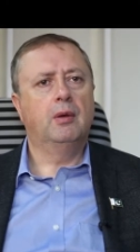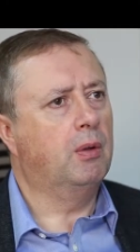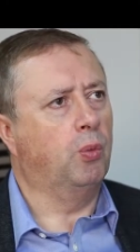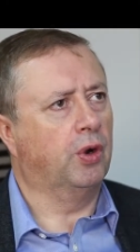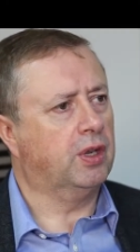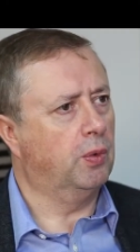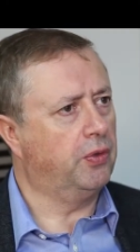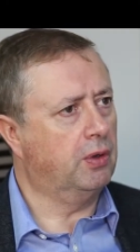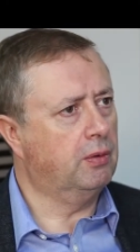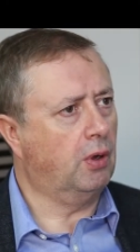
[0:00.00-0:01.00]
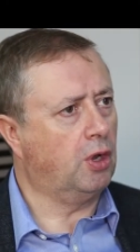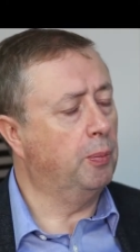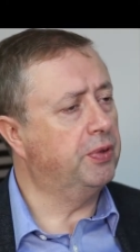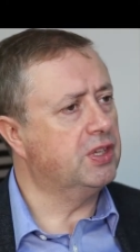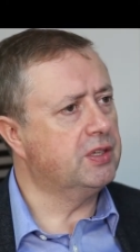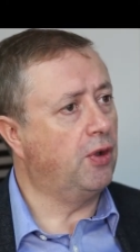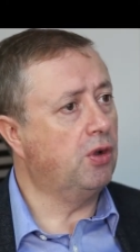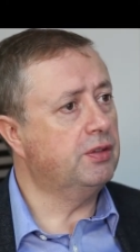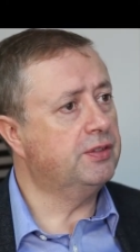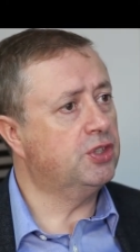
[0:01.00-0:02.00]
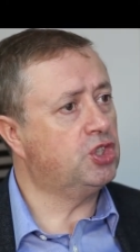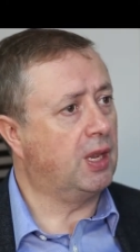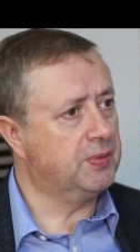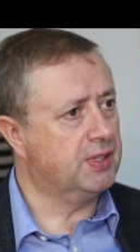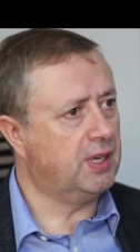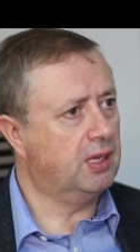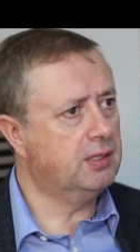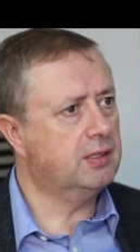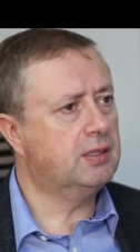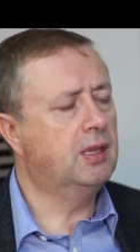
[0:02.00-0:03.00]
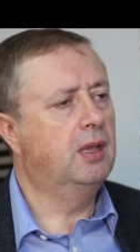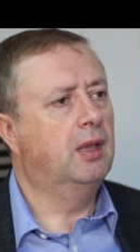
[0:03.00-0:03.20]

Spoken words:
working with companies of all shapes and sizes,